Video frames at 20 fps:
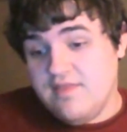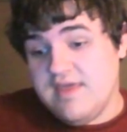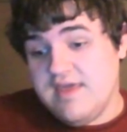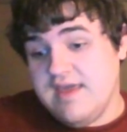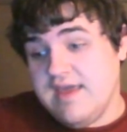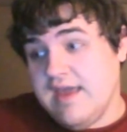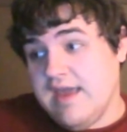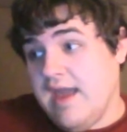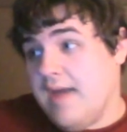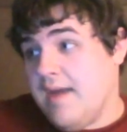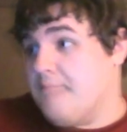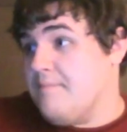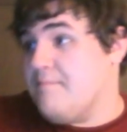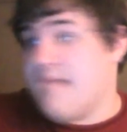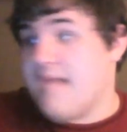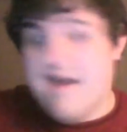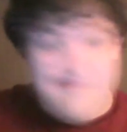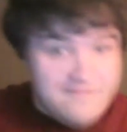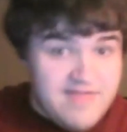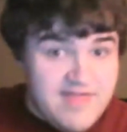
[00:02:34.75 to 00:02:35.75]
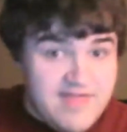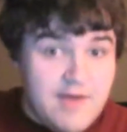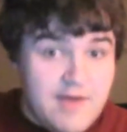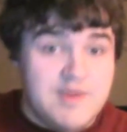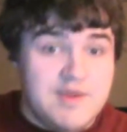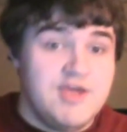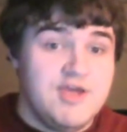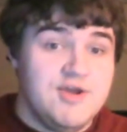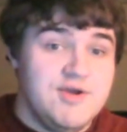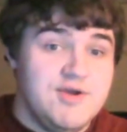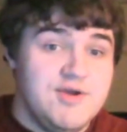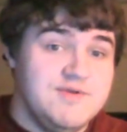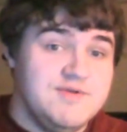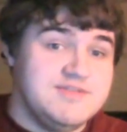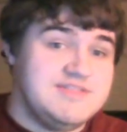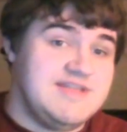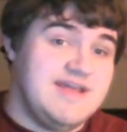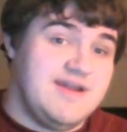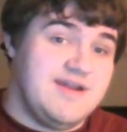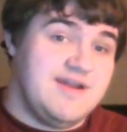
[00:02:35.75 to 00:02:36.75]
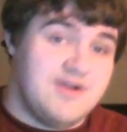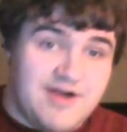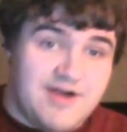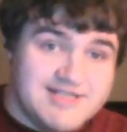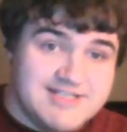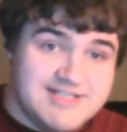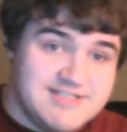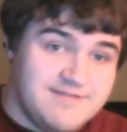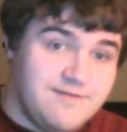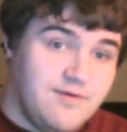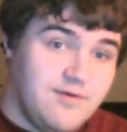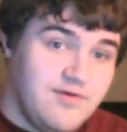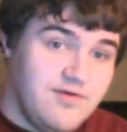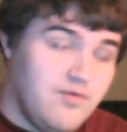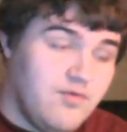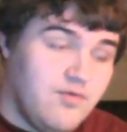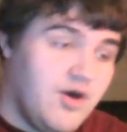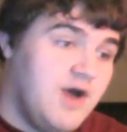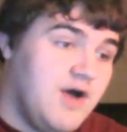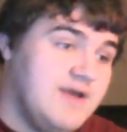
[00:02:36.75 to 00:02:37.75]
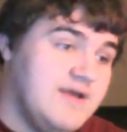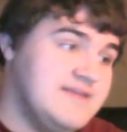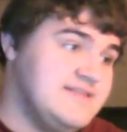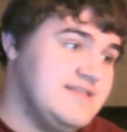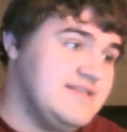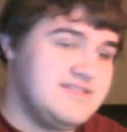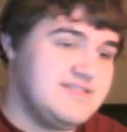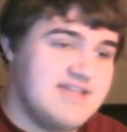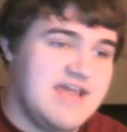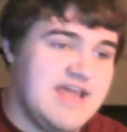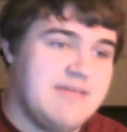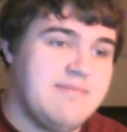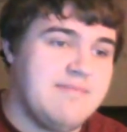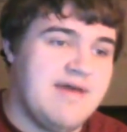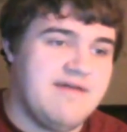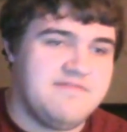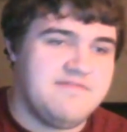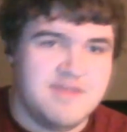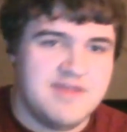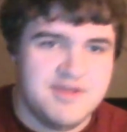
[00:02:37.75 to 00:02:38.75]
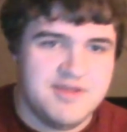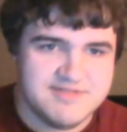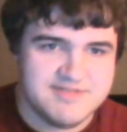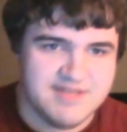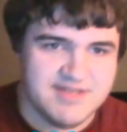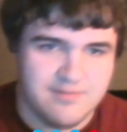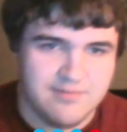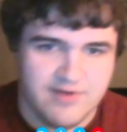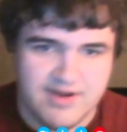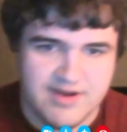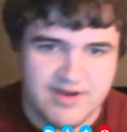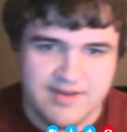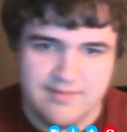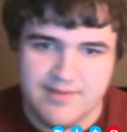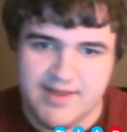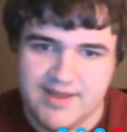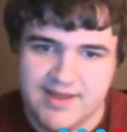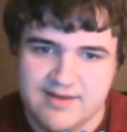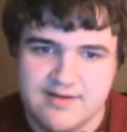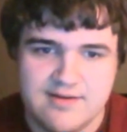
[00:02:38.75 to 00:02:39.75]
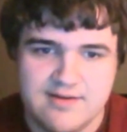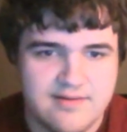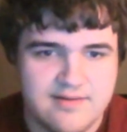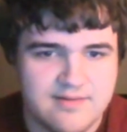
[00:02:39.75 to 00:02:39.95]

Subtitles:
the meth that we used in Across the Fourth Wall is the same meth they used on Breaking Bad.